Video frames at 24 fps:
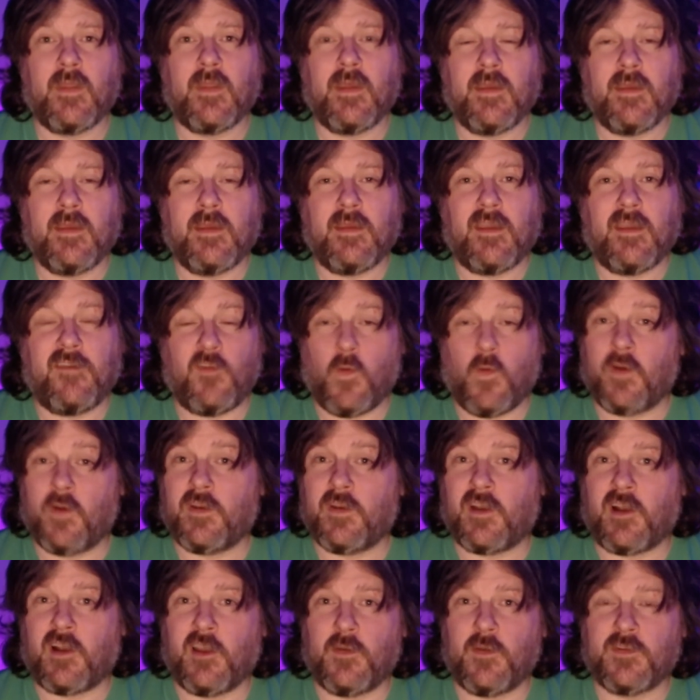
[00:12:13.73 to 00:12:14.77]
If you want a
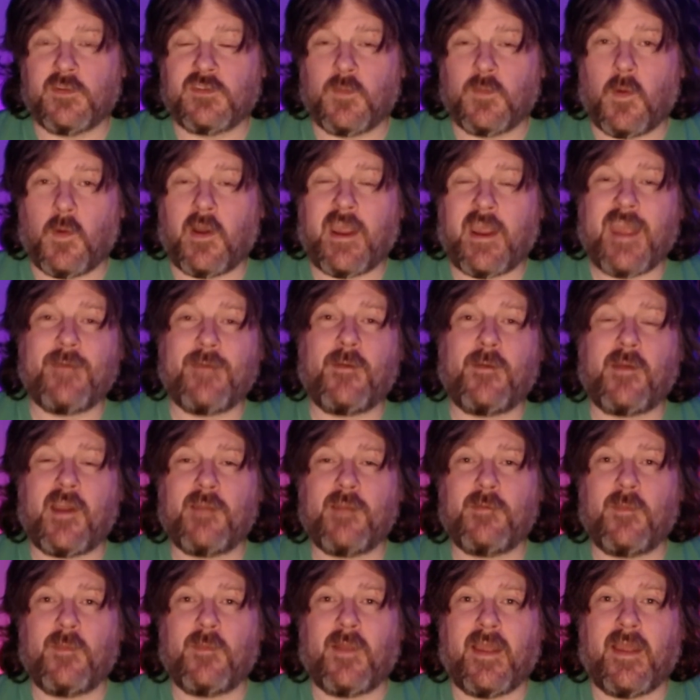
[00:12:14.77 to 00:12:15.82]
clue as to what game I'm going to
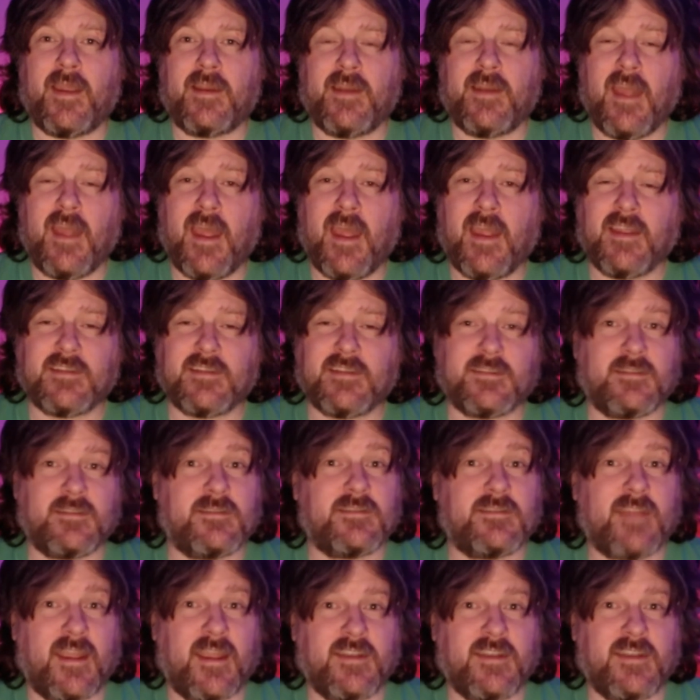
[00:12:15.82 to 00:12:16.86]
be playing next,
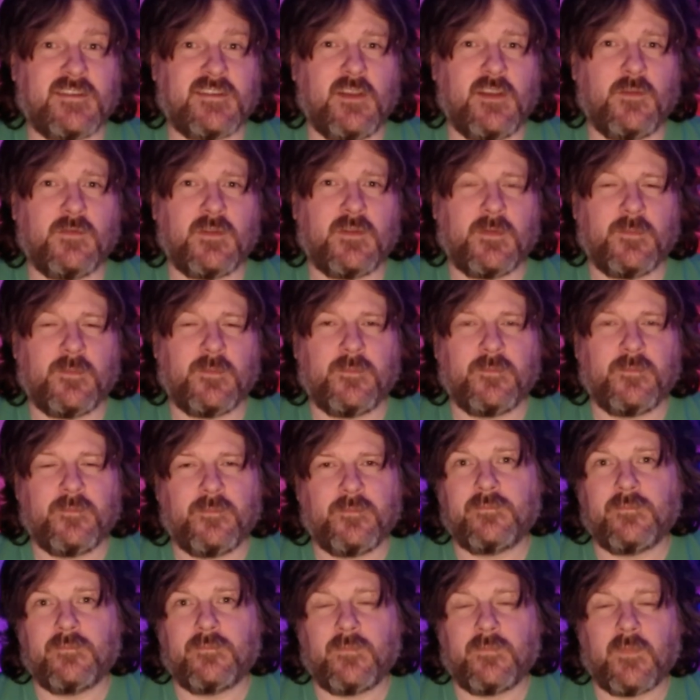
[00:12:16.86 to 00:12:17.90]
stay tuned.
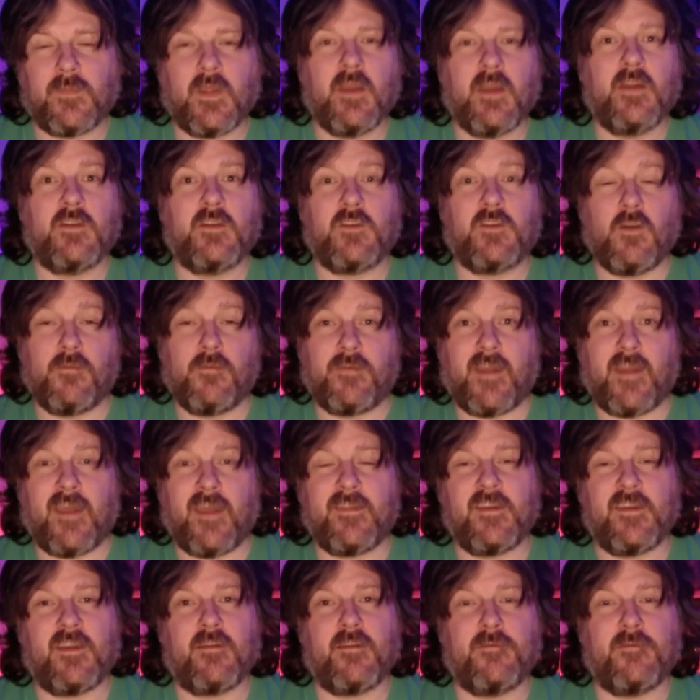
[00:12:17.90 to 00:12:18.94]
Don't forget that
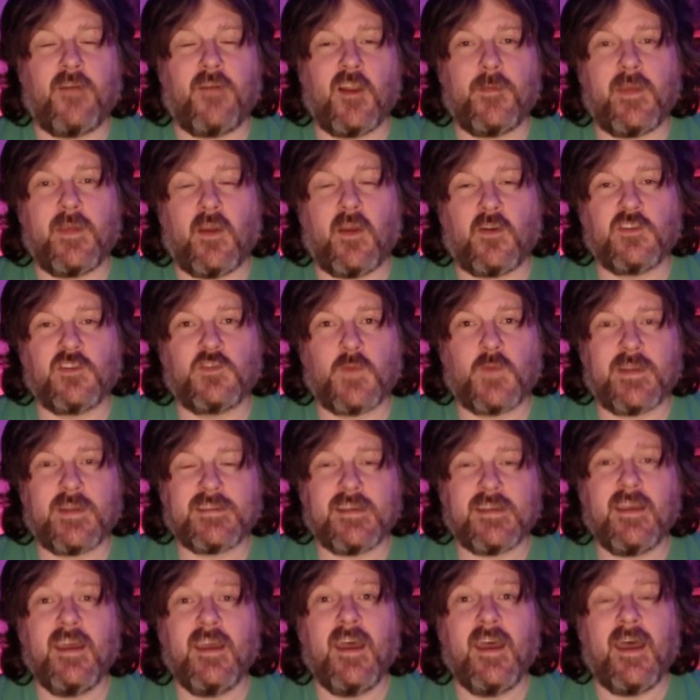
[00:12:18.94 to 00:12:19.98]
you can follow me on
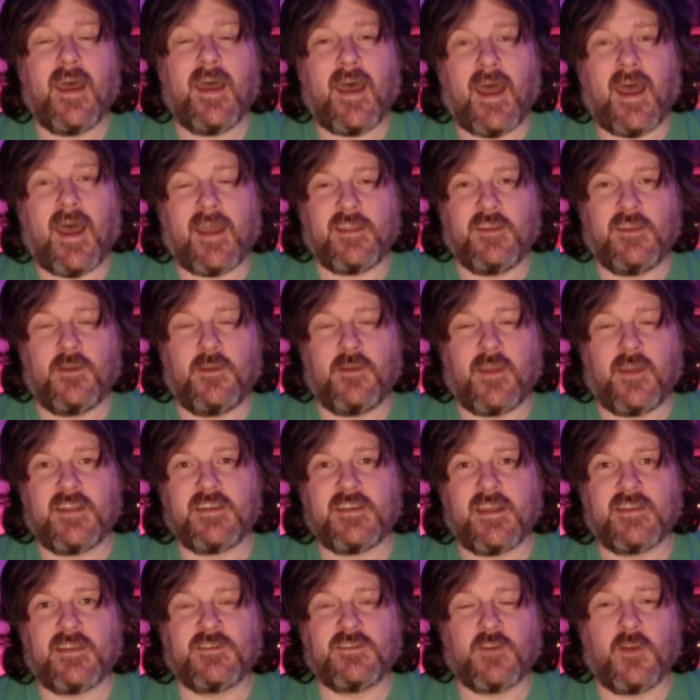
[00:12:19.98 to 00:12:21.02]
Twitter at
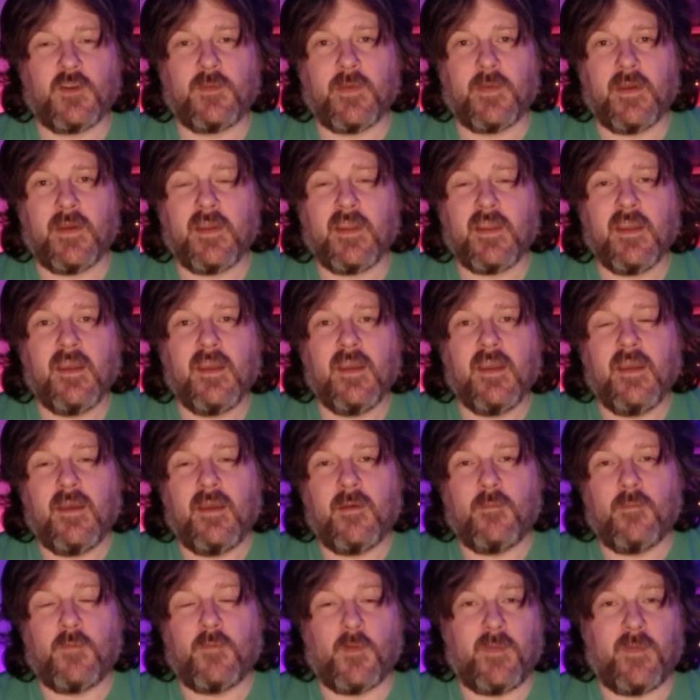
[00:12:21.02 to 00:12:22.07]
UKGNZoidberg,
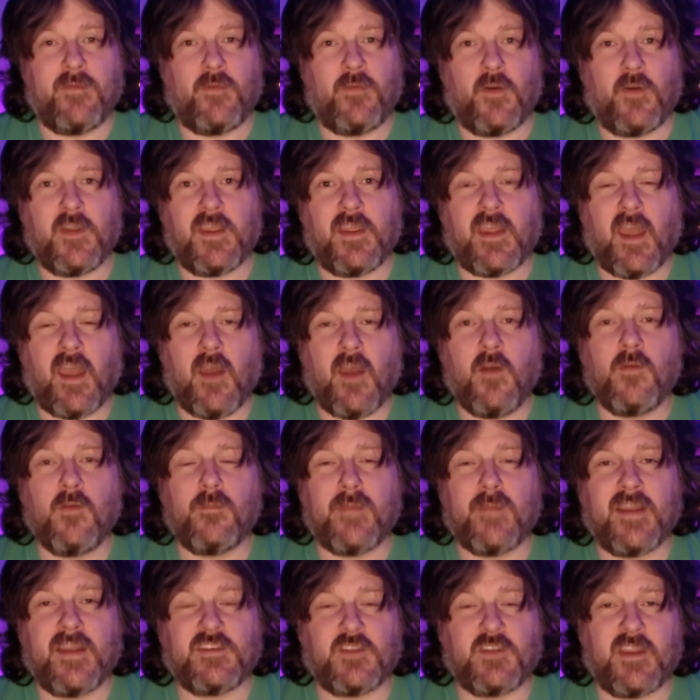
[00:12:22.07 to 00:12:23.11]
but before you go,
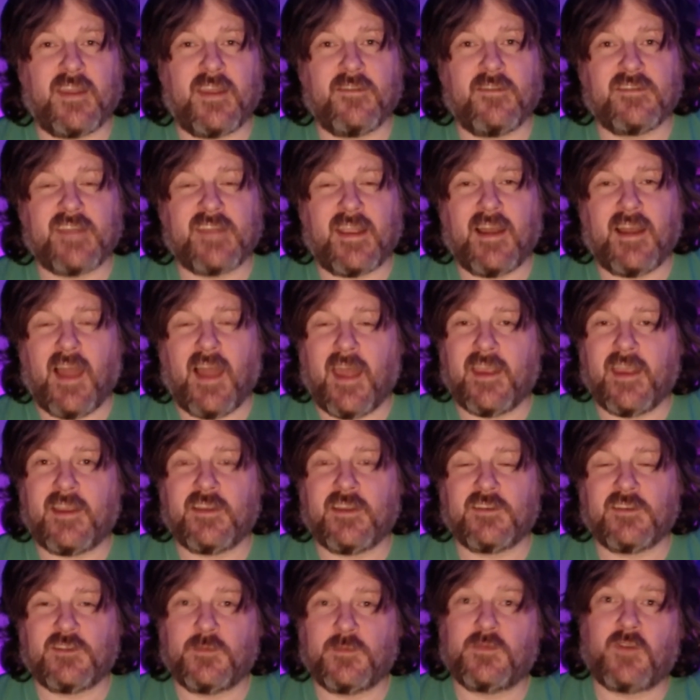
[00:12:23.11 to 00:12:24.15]
make sure you give us a like,
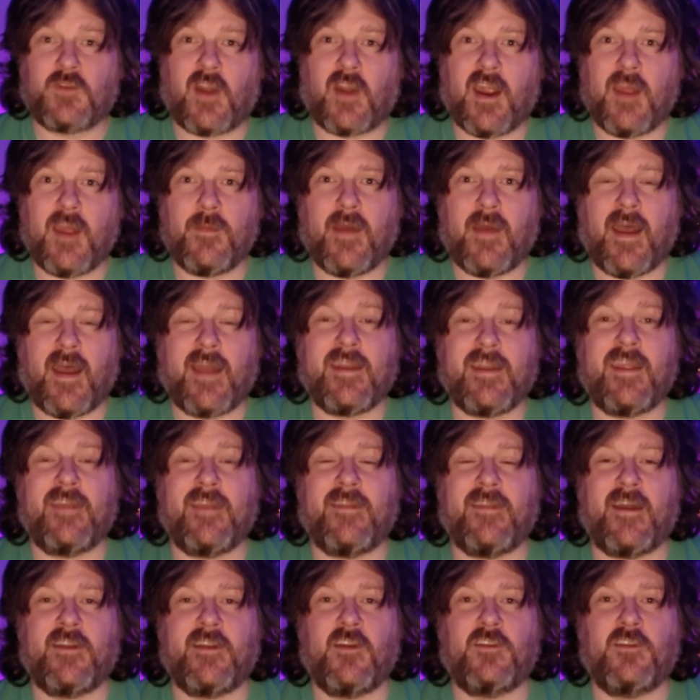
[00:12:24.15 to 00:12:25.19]
subscribe and hit
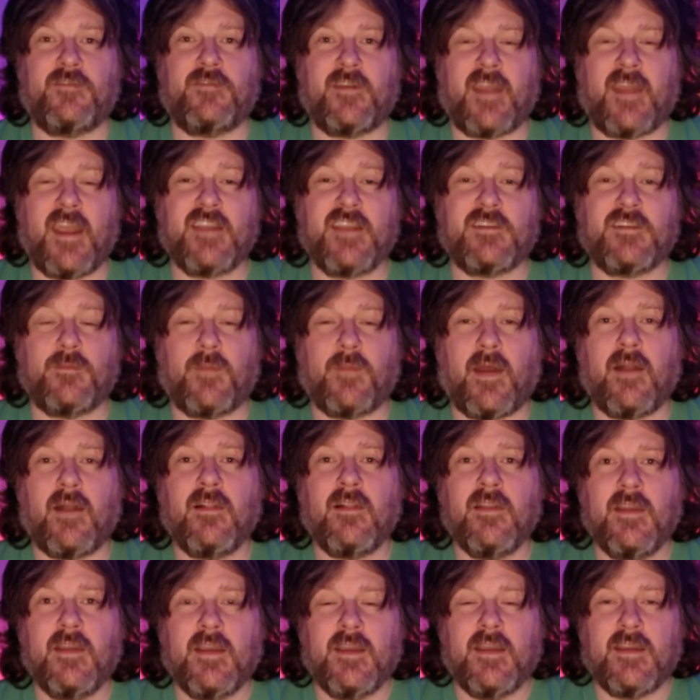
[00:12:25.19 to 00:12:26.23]
that notification bell
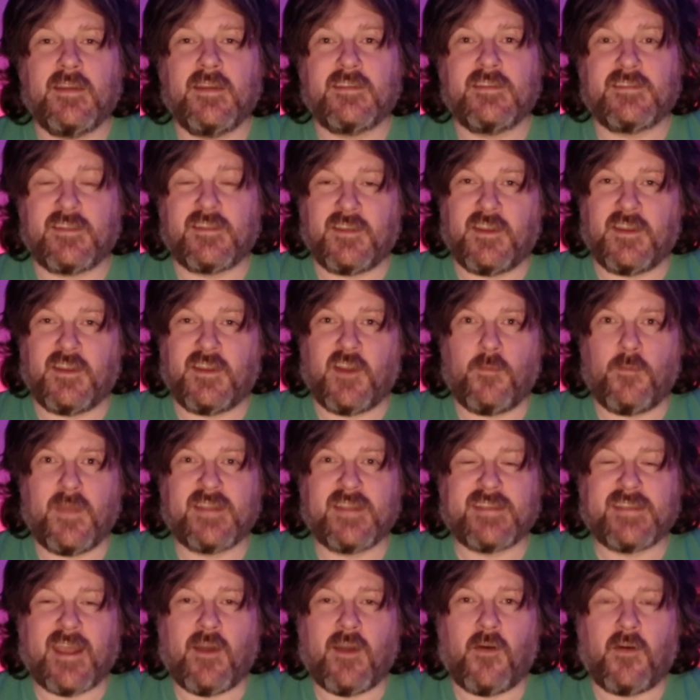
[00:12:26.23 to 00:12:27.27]
so that you don't miss
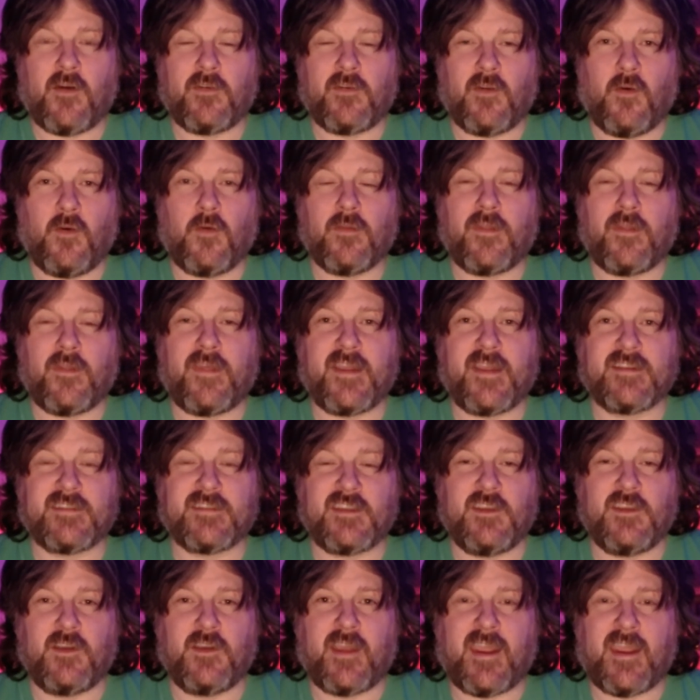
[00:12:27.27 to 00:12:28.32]
out on all the things that
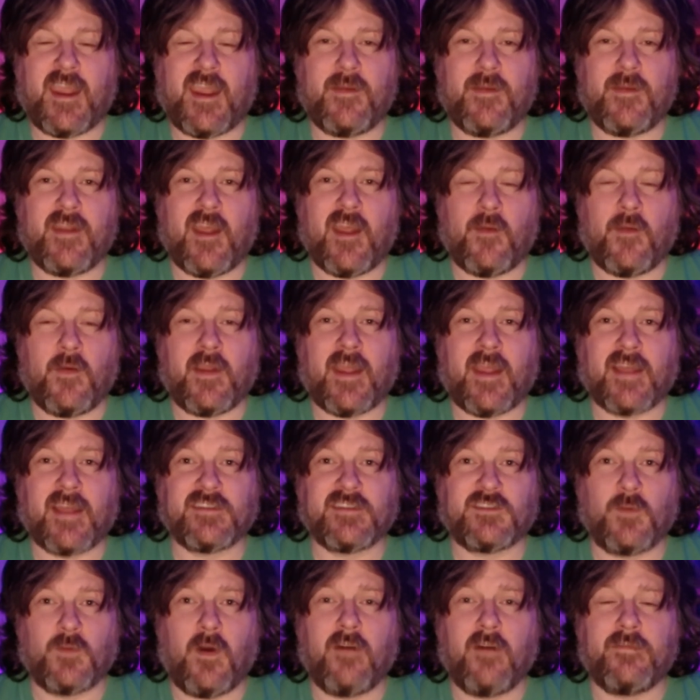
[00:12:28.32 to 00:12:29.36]
UK Gaming Network has
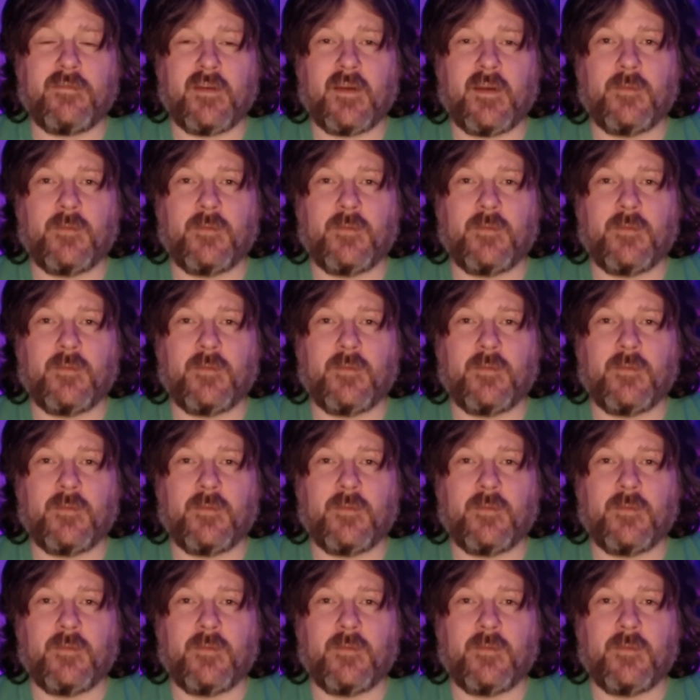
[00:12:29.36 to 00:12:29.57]
to offer.